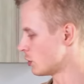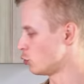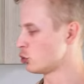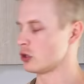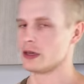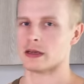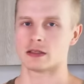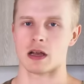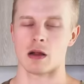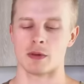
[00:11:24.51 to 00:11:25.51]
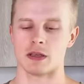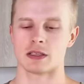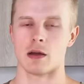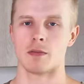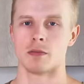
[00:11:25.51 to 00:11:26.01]
usually it's gonna be
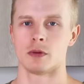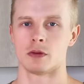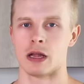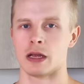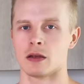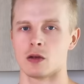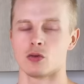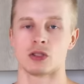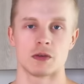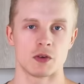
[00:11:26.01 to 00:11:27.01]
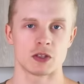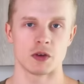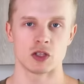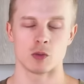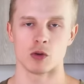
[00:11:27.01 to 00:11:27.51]
some like cruciferous
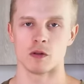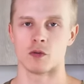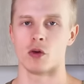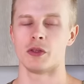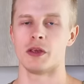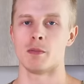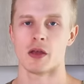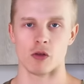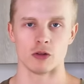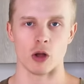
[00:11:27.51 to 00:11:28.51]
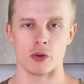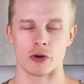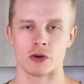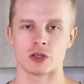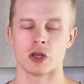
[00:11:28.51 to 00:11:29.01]
vegetable for the methyl
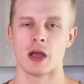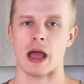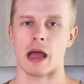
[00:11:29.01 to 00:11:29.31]
donors